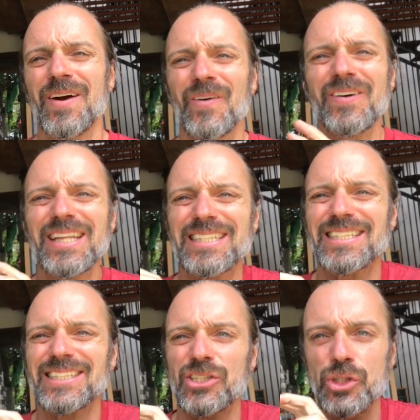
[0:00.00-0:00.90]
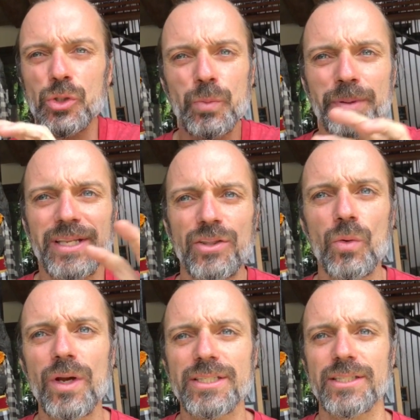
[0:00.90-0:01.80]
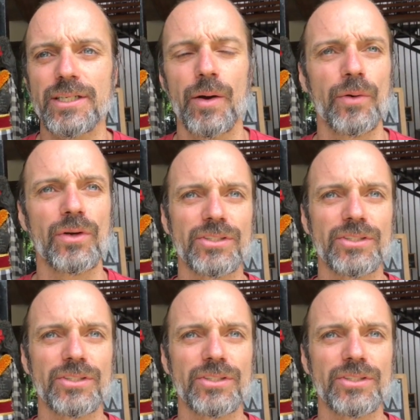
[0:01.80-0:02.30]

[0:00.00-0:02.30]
all this stupid noise that's going on.